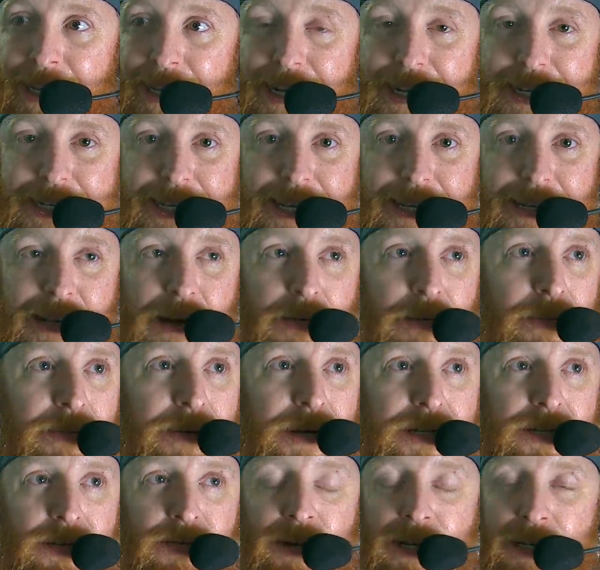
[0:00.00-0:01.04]
like I said, a couple
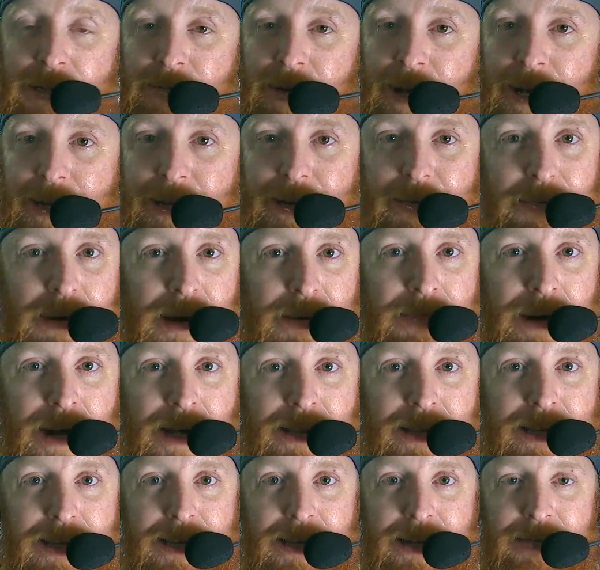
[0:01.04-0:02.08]
big swings by
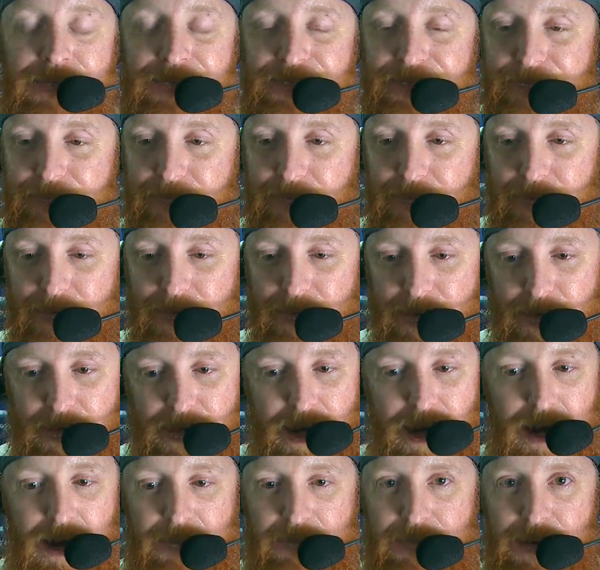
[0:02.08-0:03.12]
Belly and
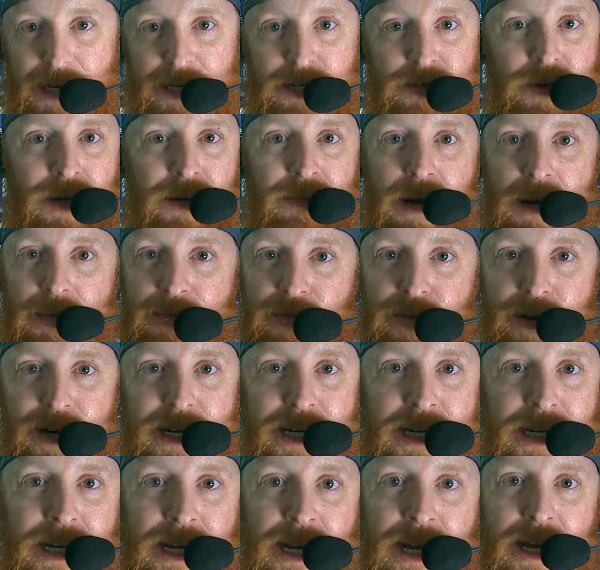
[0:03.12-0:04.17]
a big swing by
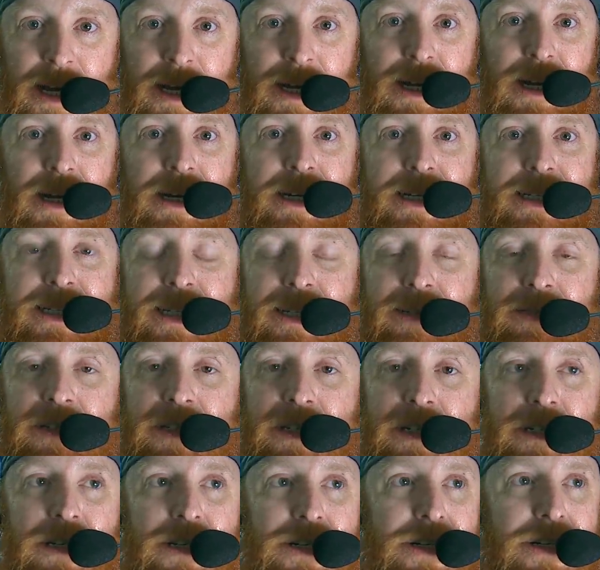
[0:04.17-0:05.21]
Puig to give us
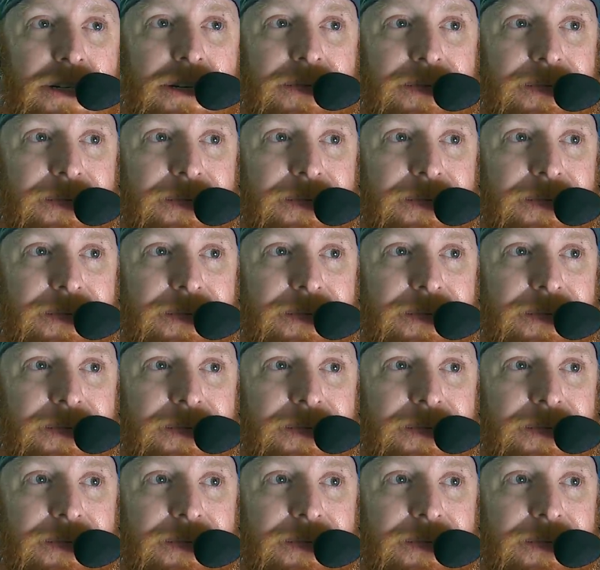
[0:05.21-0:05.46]
a cushion.